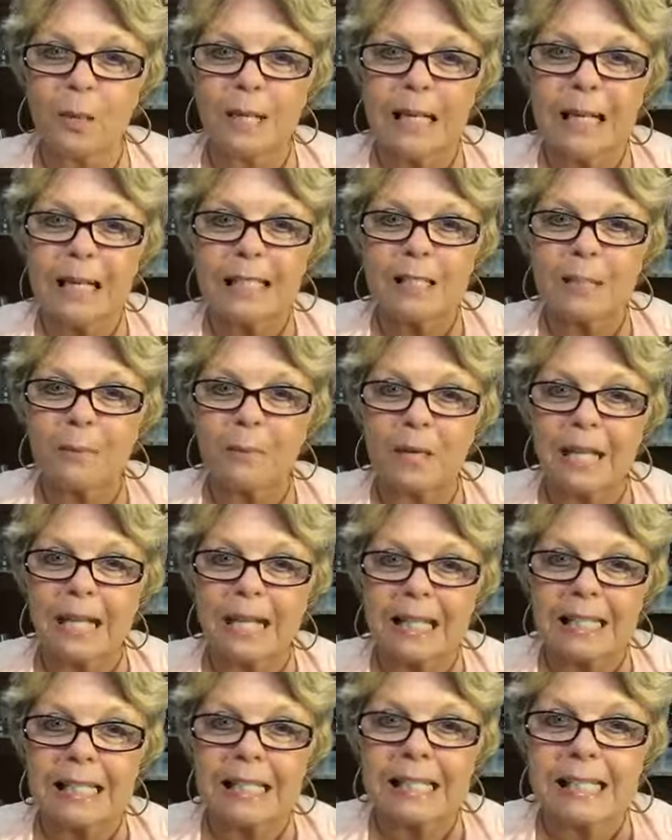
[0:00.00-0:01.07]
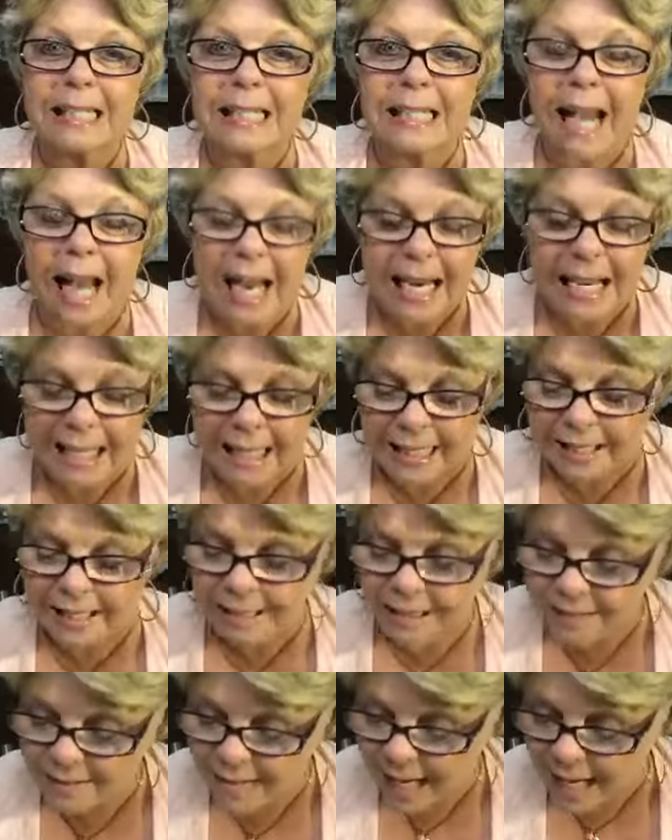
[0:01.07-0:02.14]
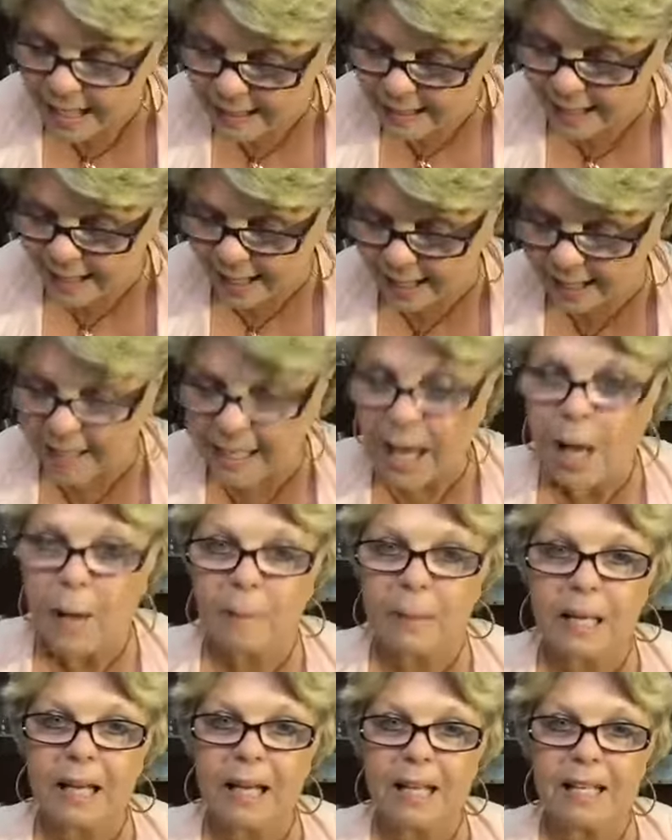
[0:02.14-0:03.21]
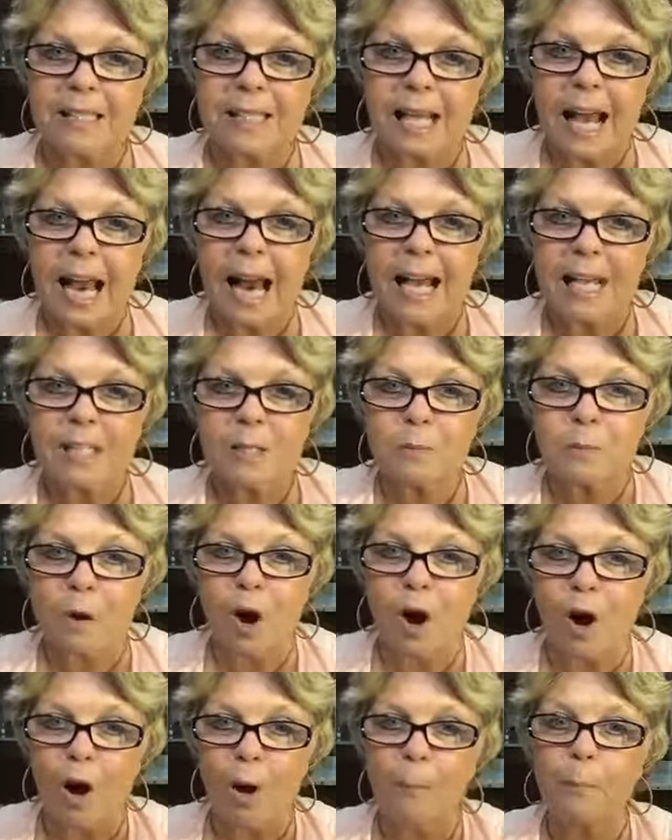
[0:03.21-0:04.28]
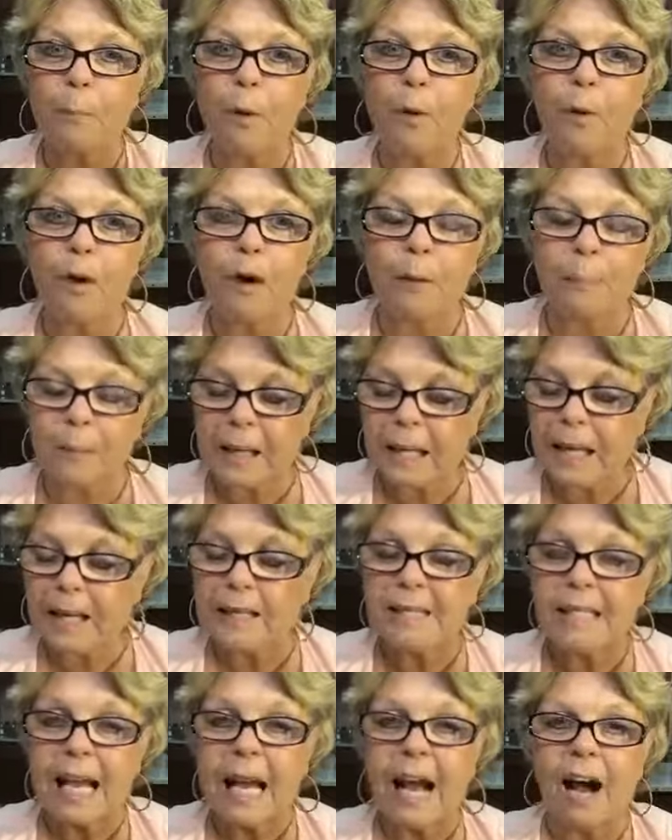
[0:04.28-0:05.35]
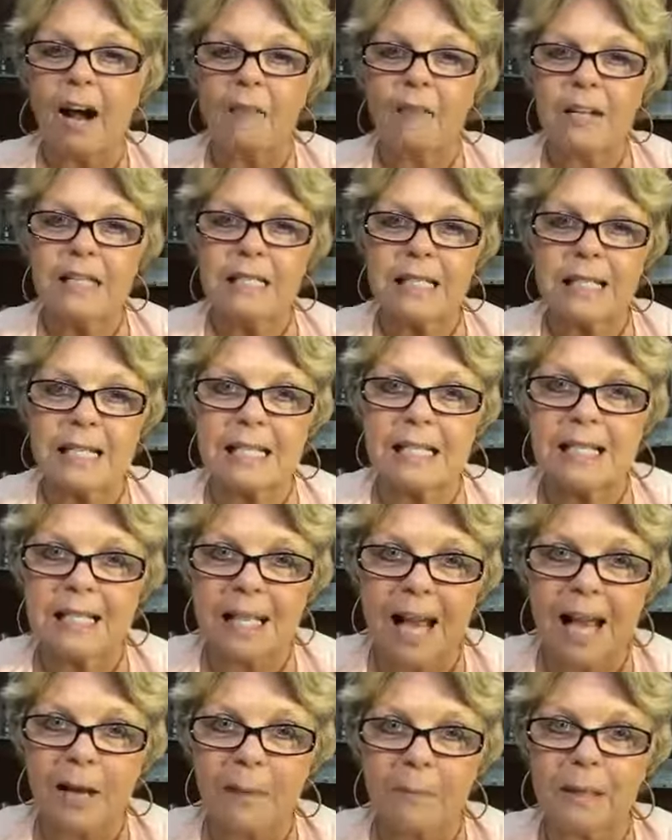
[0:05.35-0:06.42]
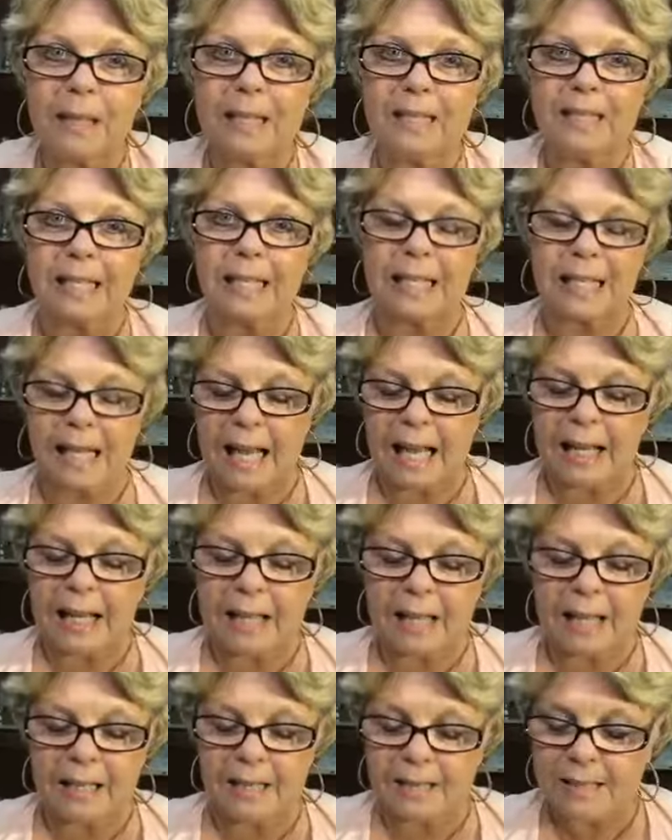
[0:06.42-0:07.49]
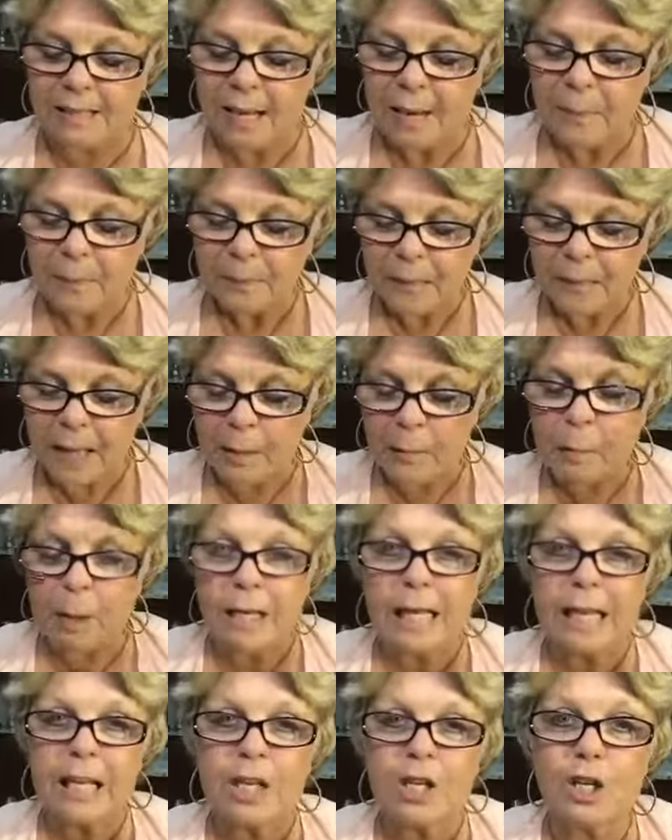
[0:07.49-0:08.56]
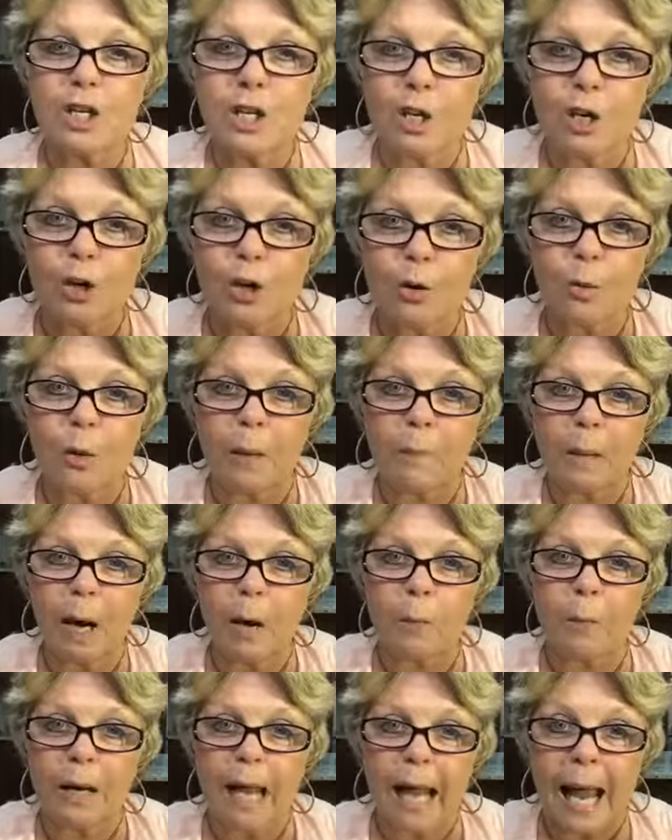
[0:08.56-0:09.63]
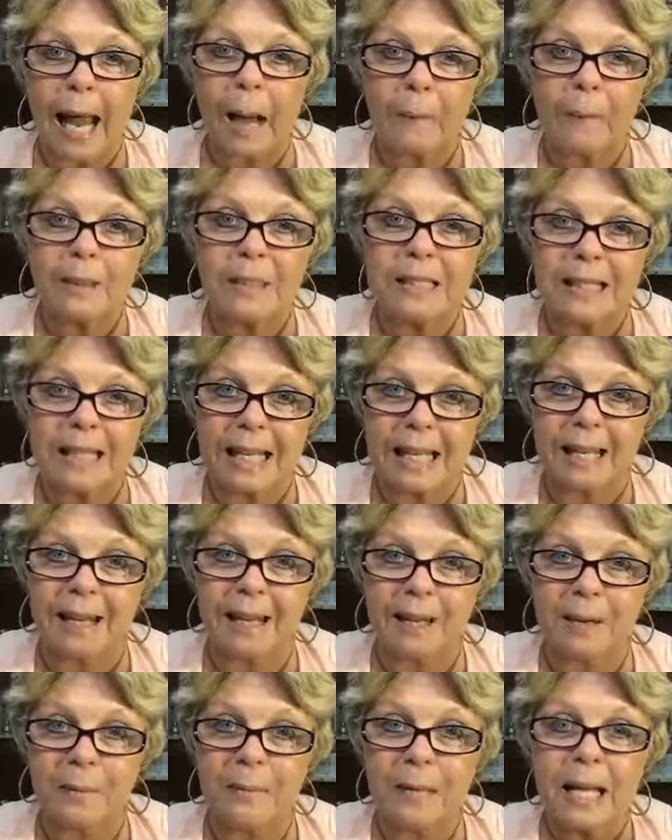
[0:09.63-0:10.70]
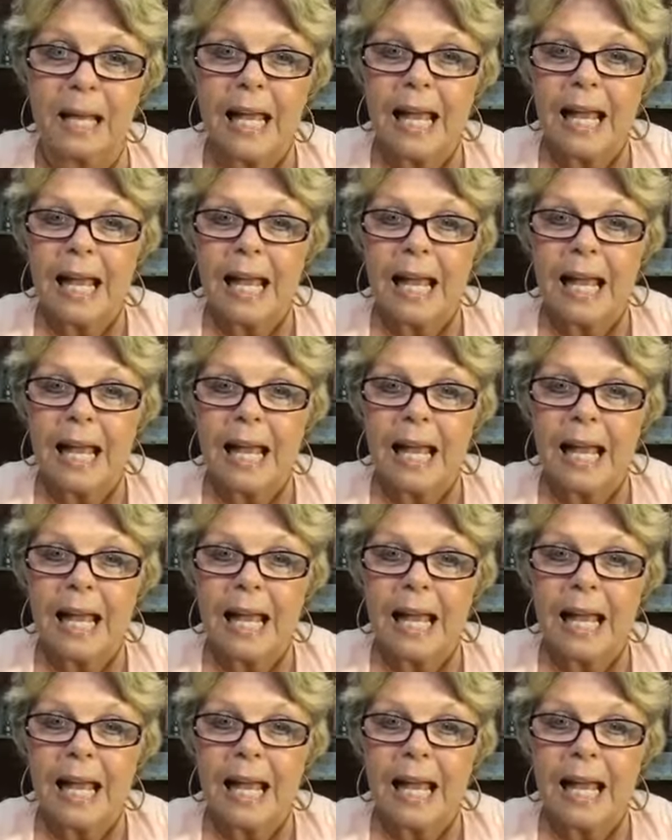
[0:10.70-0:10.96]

We need to be excited like that because as Paul poured, because of his excitement and, and his and what he knew about what happened to him,